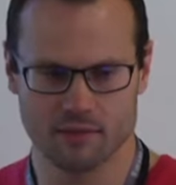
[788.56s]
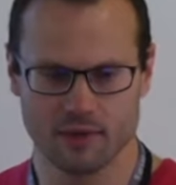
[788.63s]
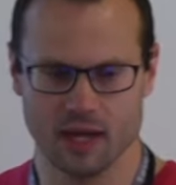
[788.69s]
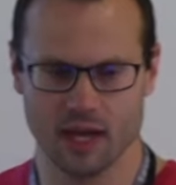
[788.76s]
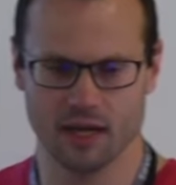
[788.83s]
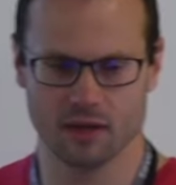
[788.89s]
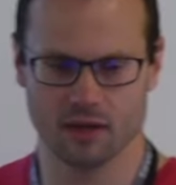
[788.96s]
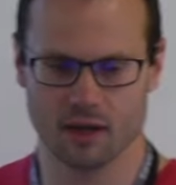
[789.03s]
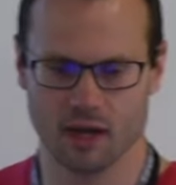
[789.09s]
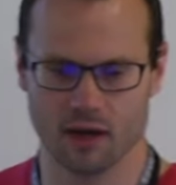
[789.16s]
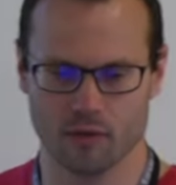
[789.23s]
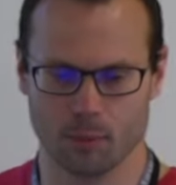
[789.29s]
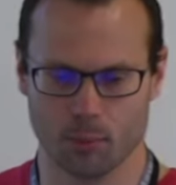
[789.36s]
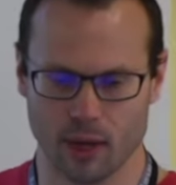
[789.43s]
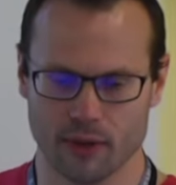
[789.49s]
V8 kind
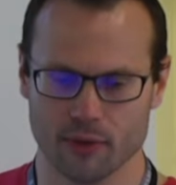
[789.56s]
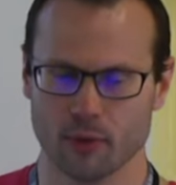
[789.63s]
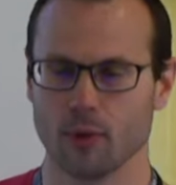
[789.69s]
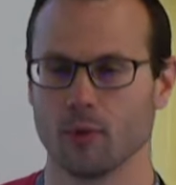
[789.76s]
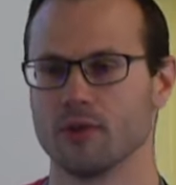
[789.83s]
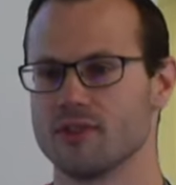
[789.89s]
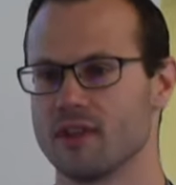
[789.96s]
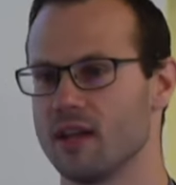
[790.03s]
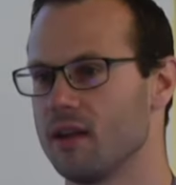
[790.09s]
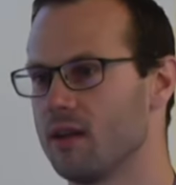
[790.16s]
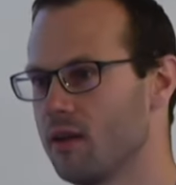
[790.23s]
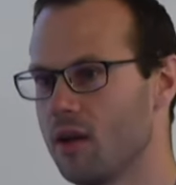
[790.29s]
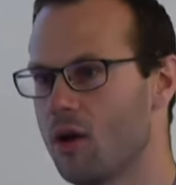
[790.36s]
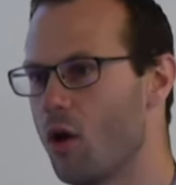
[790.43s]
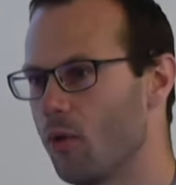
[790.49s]
of a breakthrough was that
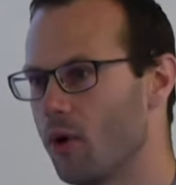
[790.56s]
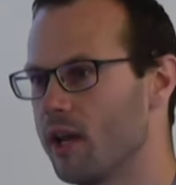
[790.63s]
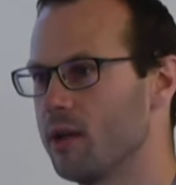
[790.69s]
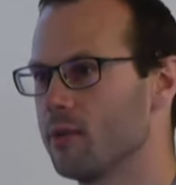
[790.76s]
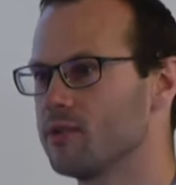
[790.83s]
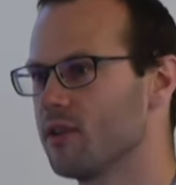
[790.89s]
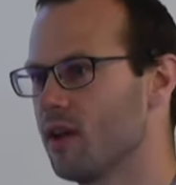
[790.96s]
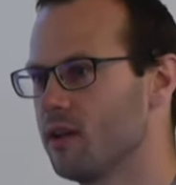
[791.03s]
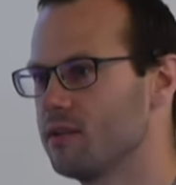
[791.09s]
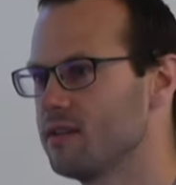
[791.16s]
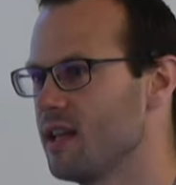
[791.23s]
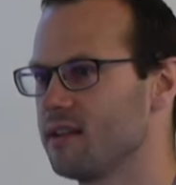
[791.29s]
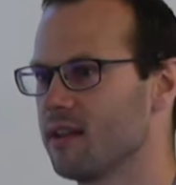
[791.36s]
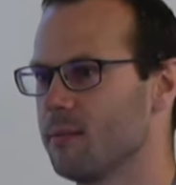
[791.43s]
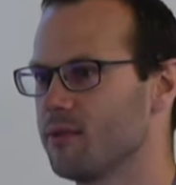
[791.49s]
already it was
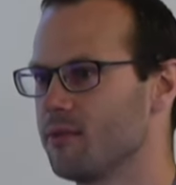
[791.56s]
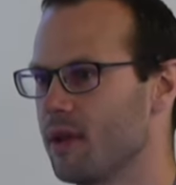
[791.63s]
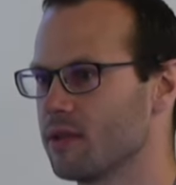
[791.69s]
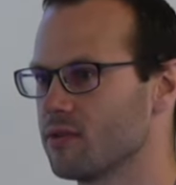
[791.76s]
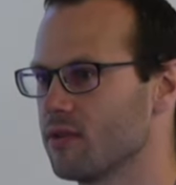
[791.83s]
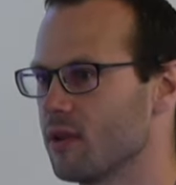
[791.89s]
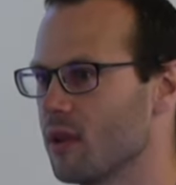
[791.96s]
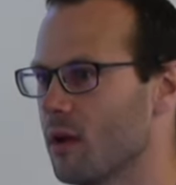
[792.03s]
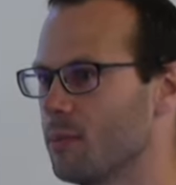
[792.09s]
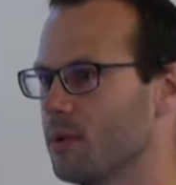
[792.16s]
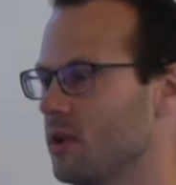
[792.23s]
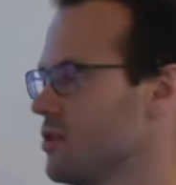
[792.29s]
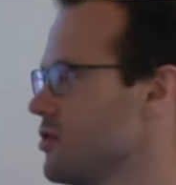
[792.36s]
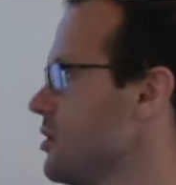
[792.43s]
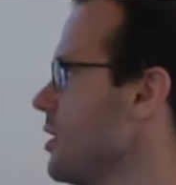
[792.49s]
10 times faster than the
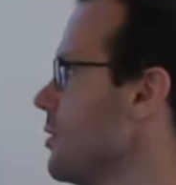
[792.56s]
competition.